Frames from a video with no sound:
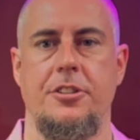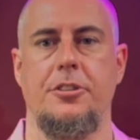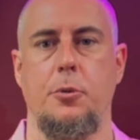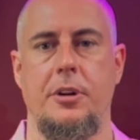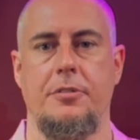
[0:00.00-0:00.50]
a
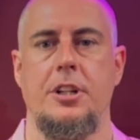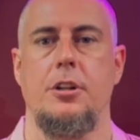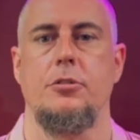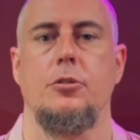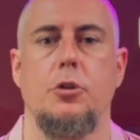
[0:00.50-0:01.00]
quick video
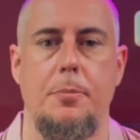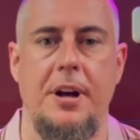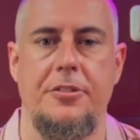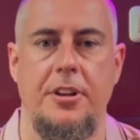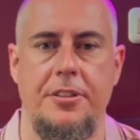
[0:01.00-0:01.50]
to talk
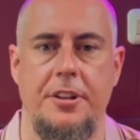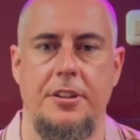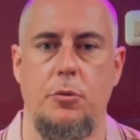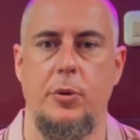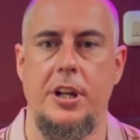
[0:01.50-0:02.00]
about something
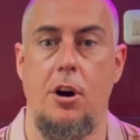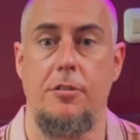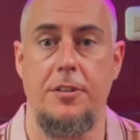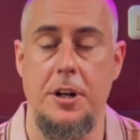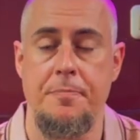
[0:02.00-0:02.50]
that we
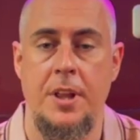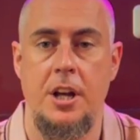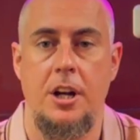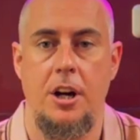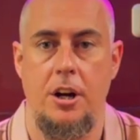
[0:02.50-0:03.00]
offer
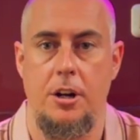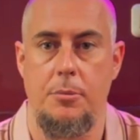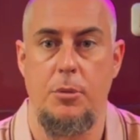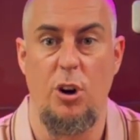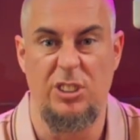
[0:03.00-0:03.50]

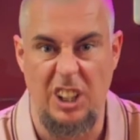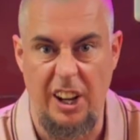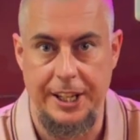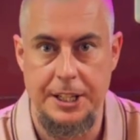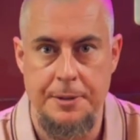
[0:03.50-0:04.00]

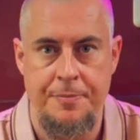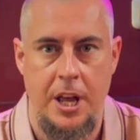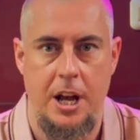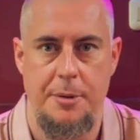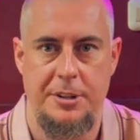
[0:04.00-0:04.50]
online.
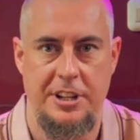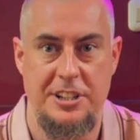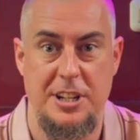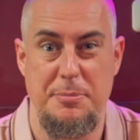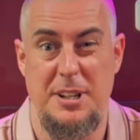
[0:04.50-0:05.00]
It's
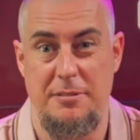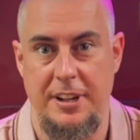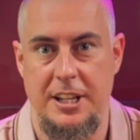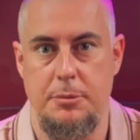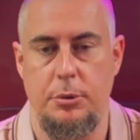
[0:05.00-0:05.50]
actually been
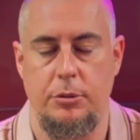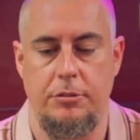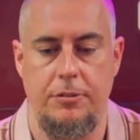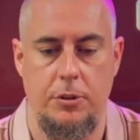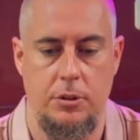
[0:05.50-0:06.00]
available
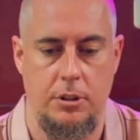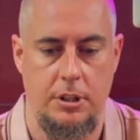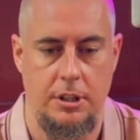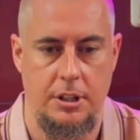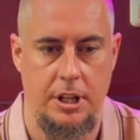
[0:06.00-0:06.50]

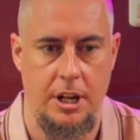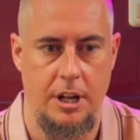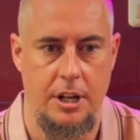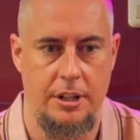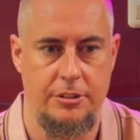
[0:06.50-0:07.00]
for
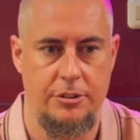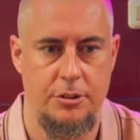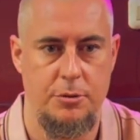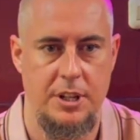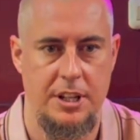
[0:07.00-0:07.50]

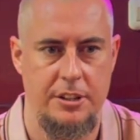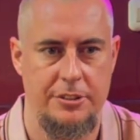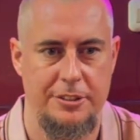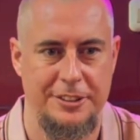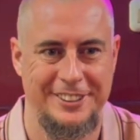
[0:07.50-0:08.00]
2
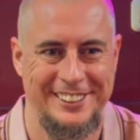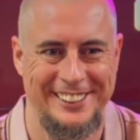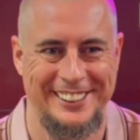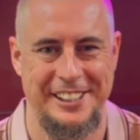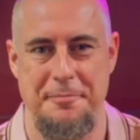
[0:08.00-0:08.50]
years,
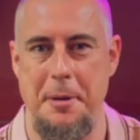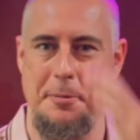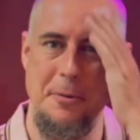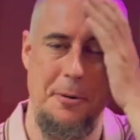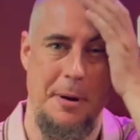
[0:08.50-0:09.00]
maybe
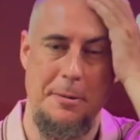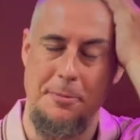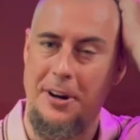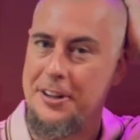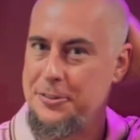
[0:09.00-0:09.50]
more
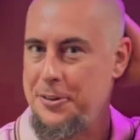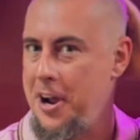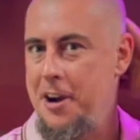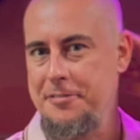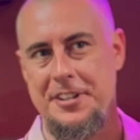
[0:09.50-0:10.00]
like
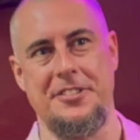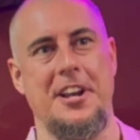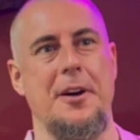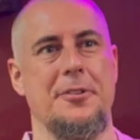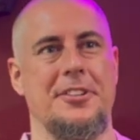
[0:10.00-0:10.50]
2.5 years
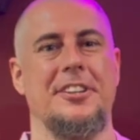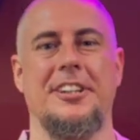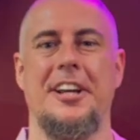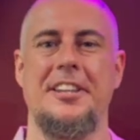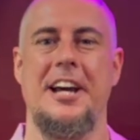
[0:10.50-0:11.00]
now or something
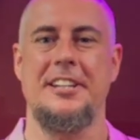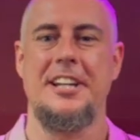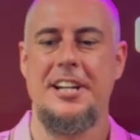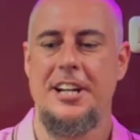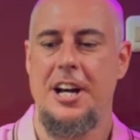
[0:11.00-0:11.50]
like that.
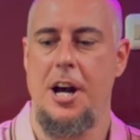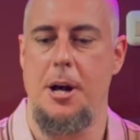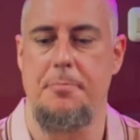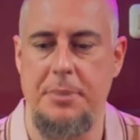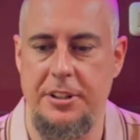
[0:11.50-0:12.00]

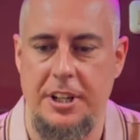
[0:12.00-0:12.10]
But